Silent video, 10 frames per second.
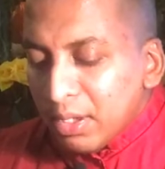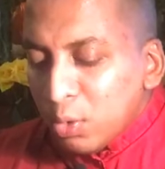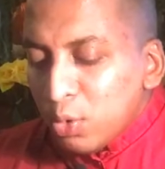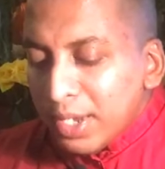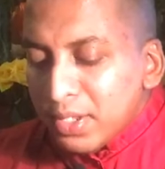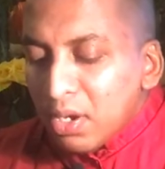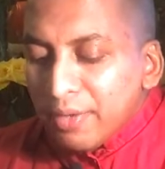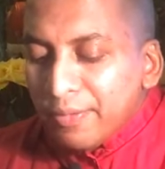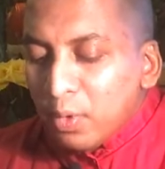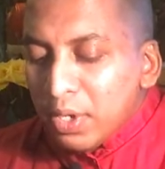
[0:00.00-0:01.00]
Who has not
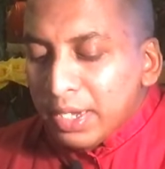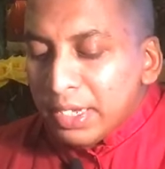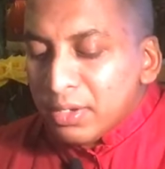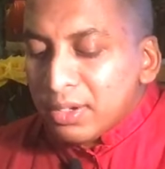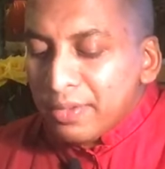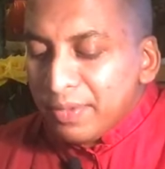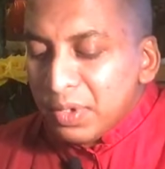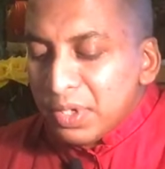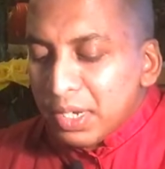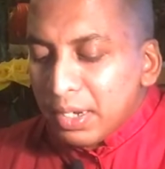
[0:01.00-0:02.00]
fallen into
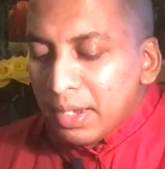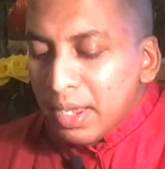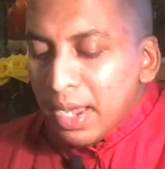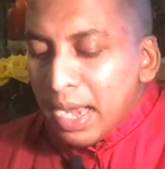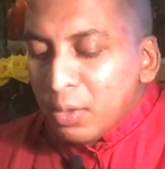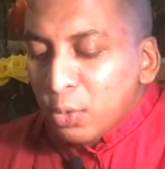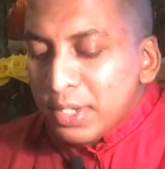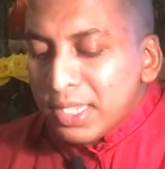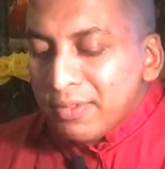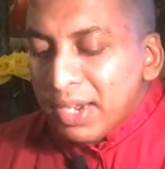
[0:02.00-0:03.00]
confusion? And who
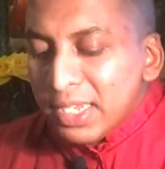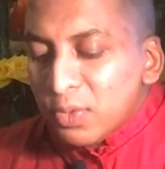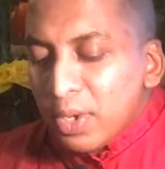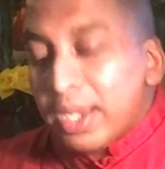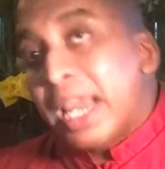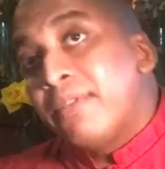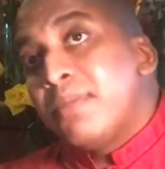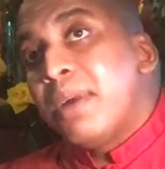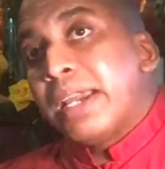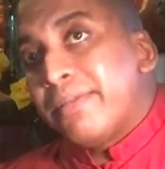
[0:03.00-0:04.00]
is the wise one ever
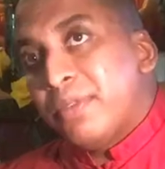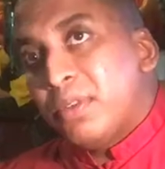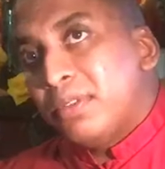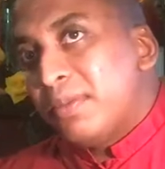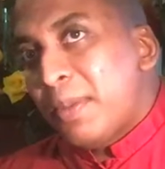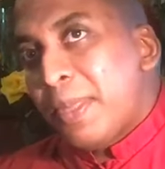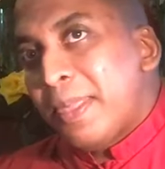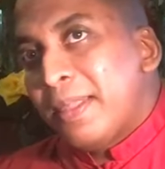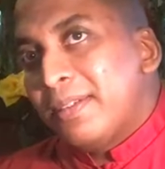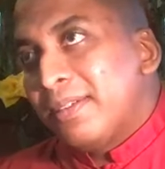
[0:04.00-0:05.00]
mindful?
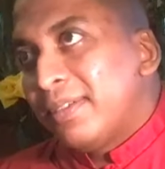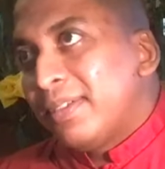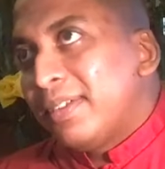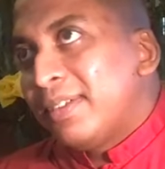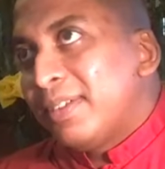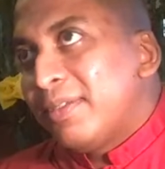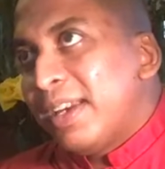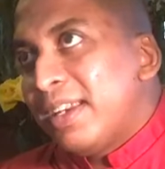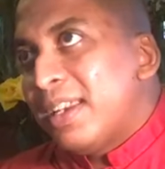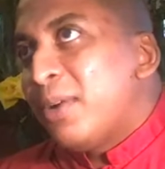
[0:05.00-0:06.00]

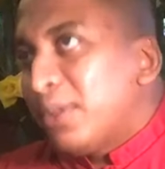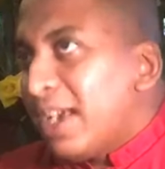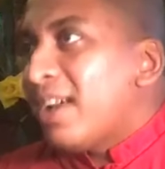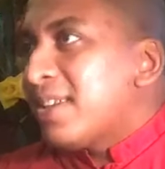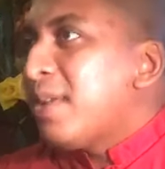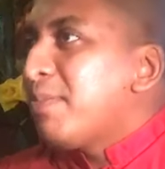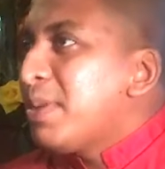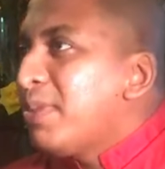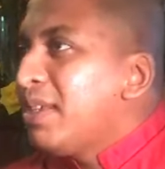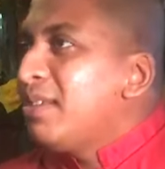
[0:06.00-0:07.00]
Right? Now there are some
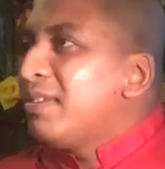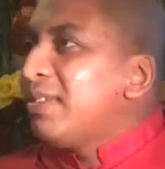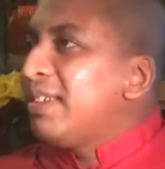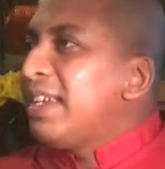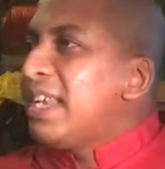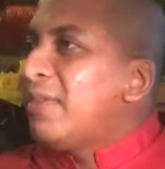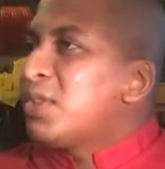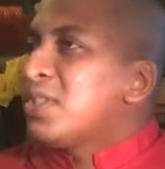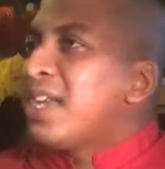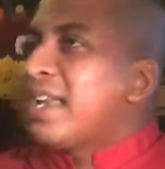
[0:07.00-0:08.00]
people in our
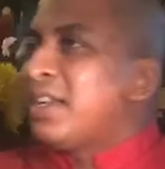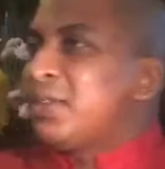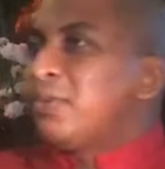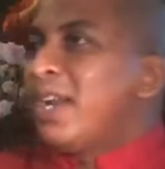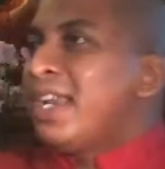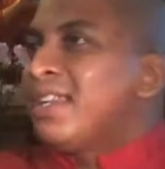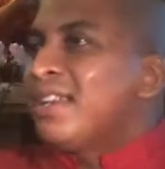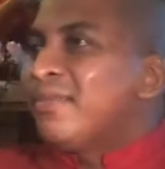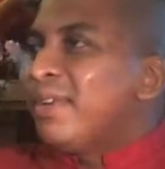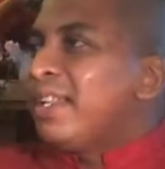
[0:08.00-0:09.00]
society too, right?
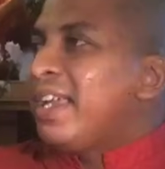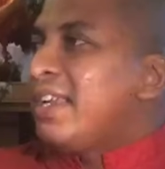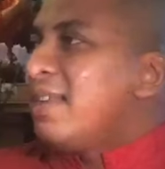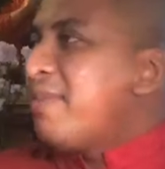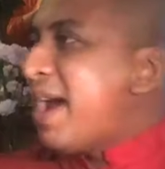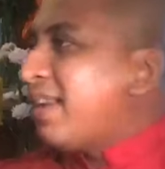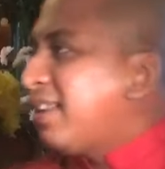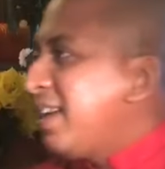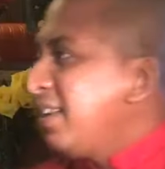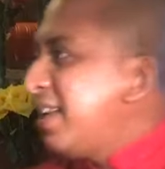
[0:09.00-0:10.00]
When they did a bad
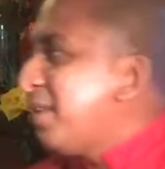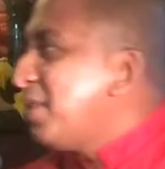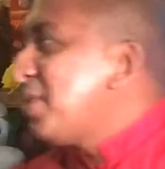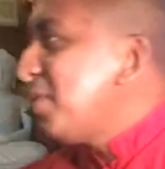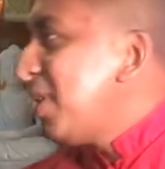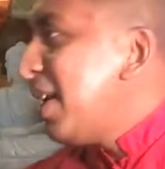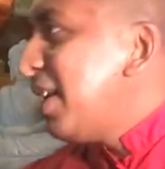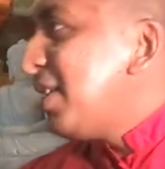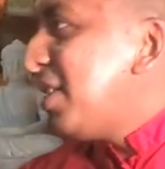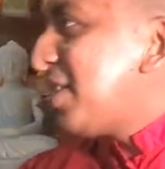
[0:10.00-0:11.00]
thing, they're going to
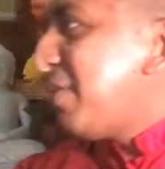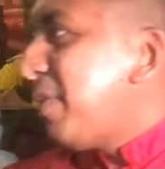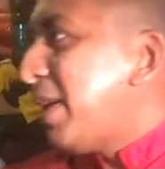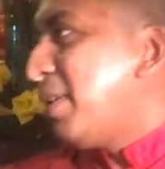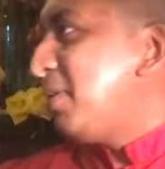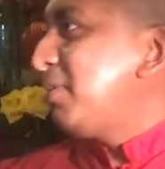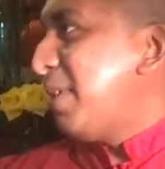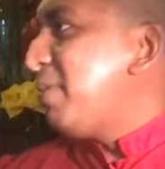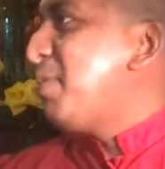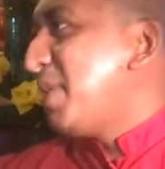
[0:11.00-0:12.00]
justify,
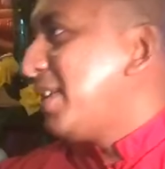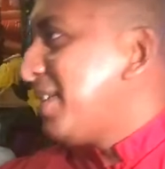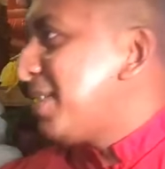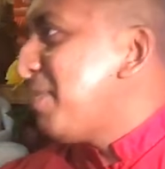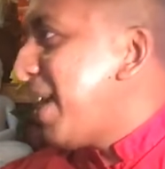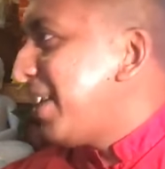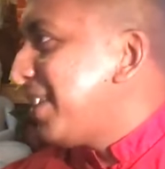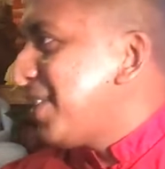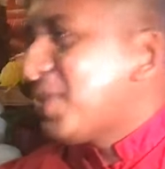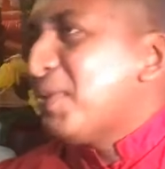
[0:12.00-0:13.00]
everybody does the bad
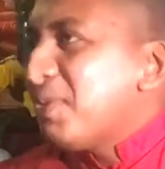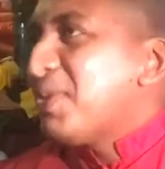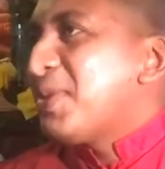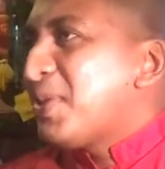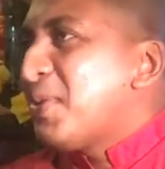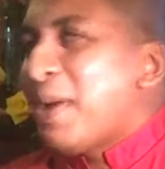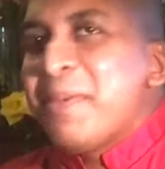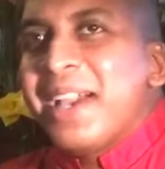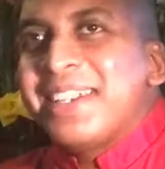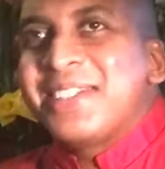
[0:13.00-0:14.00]
thing. So am
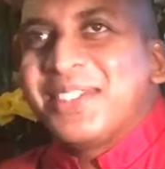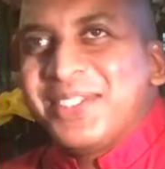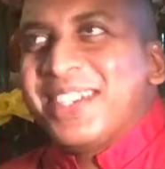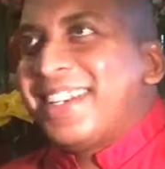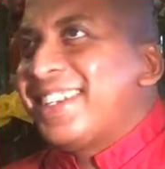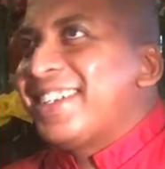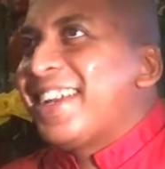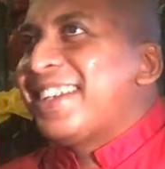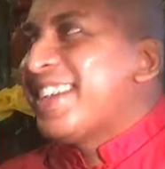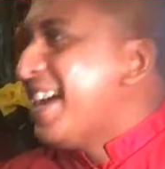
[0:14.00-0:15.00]
I. So,
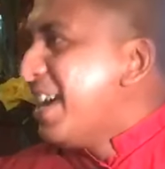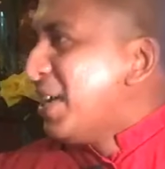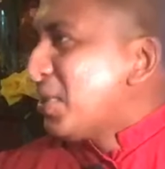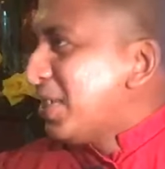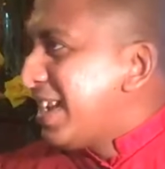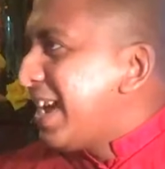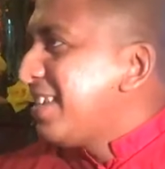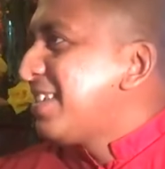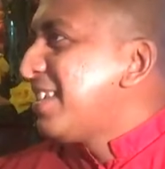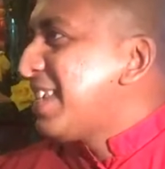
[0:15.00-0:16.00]
right? So the deity
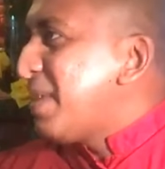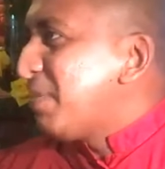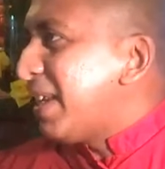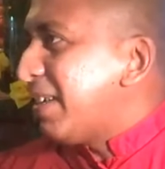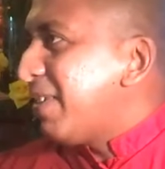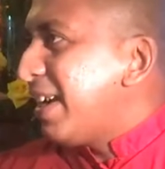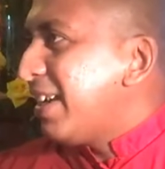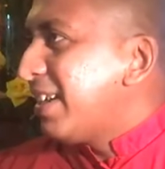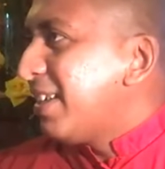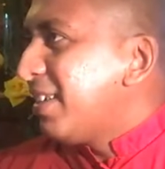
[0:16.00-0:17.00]
is the same thing, right?
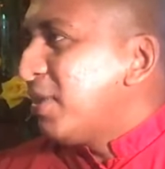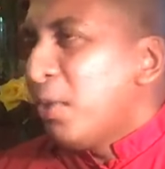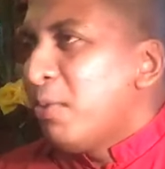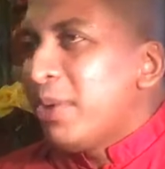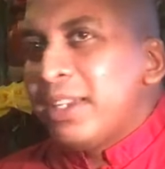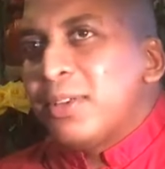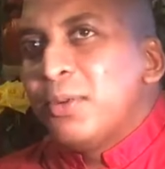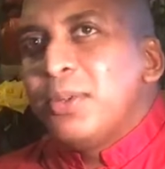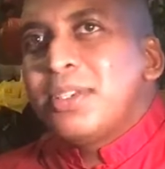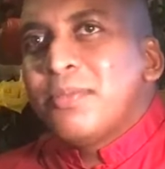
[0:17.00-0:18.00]
Don't worry.
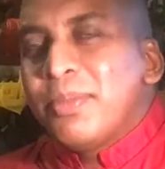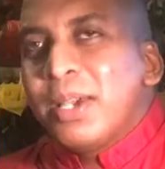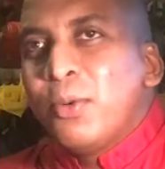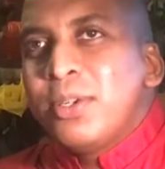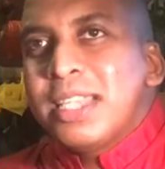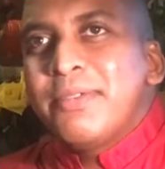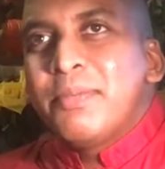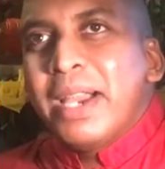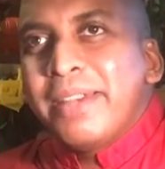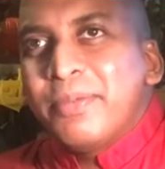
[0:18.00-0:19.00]
Who is ever
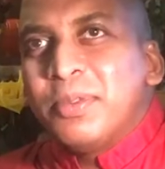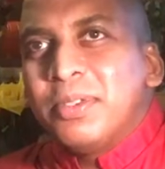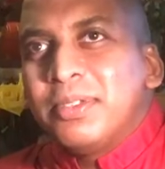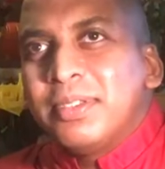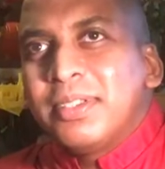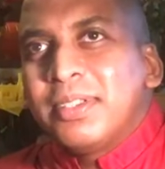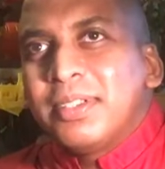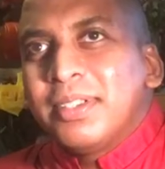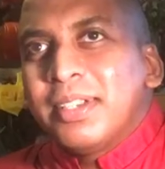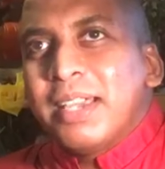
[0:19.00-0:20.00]
mindful?
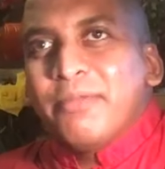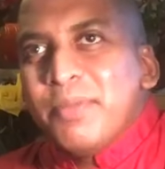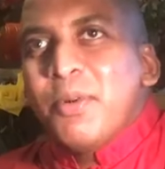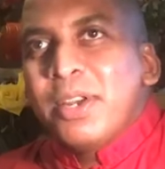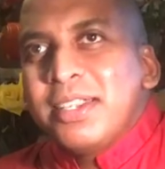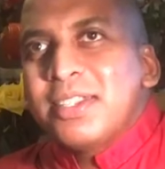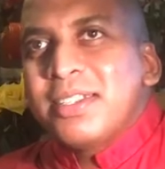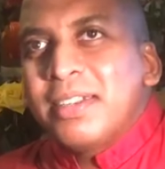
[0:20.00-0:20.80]
Everybody's.